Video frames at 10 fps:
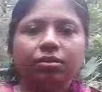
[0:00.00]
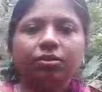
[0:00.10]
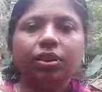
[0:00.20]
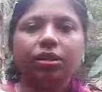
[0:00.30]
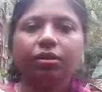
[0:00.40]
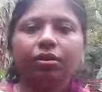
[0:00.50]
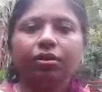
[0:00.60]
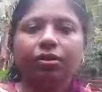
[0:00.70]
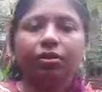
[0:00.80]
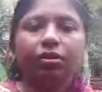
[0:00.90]
today
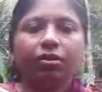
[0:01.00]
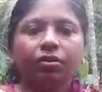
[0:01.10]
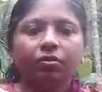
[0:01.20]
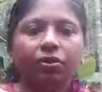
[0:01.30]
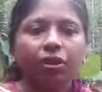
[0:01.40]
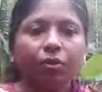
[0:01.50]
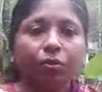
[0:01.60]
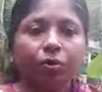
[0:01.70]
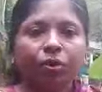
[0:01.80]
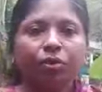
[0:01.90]
we are
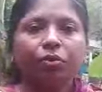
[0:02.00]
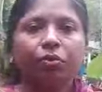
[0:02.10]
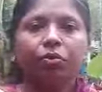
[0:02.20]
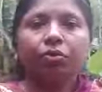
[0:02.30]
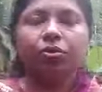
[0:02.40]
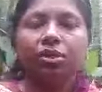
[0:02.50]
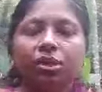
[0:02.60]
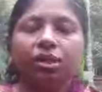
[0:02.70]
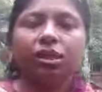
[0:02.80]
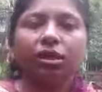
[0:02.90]
going to
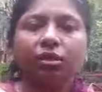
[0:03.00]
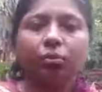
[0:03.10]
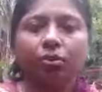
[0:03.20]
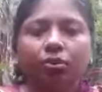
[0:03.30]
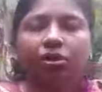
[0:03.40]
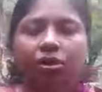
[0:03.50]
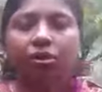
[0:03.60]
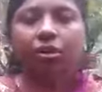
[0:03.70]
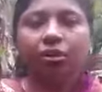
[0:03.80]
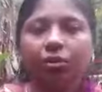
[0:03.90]
study about the
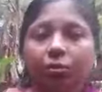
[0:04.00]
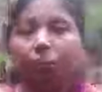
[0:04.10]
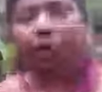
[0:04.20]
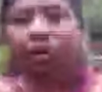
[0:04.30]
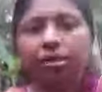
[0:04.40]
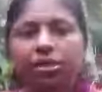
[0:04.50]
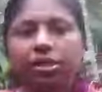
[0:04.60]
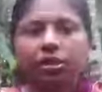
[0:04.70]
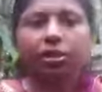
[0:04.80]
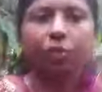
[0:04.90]

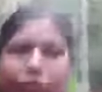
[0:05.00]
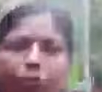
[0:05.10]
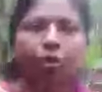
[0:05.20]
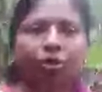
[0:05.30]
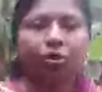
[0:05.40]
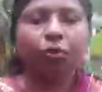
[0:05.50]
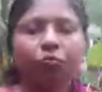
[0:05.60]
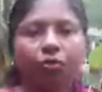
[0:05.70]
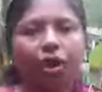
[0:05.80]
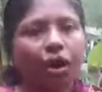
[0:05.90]
basic unit of
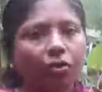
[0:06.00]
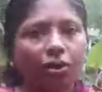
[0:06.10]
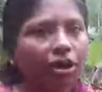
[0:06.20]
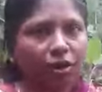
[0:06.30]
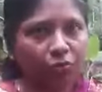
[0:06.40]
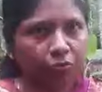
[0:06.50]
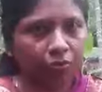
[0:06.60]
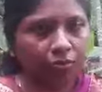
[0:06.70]
our life